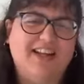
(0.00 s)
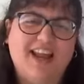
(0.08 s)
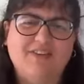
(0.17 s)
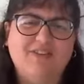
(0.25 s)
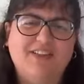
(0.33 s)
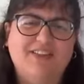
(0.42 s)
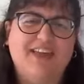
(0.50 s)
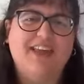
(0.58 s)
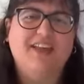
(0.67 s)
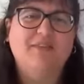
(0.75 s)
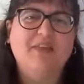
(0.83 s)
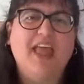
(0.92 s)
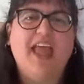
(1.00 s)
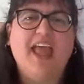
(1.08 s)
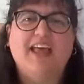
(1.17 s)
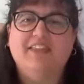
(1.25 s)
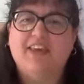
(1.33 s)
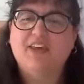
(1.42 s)
and everything,
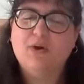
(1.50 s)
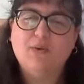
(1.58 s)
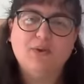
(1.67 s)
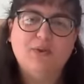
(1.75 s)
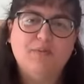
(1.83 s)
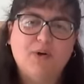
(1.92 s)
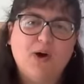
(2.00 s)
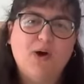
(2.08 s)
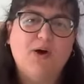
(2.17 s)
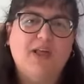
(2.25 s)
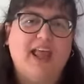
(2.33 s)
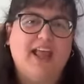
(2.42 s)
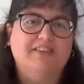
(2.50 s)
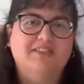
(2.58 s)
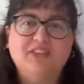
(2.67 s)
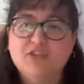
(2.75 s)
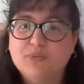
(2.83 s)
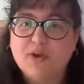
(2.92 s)
and they go to the ball, and
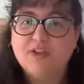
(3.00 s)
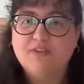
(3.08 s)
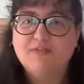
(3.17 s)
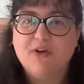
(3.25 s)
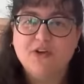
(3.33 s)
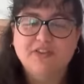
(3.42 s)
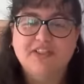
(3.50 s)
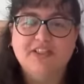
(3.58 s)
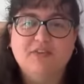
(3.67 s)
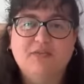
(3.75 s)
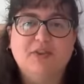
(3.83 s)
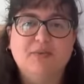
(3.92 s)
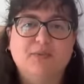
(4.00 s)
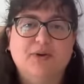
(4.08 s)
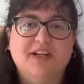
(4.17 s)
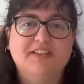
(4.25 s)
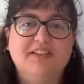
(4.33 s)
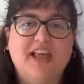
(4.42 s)
Cinderella falls in love with the
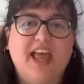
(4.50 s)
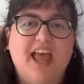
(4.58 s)
prince,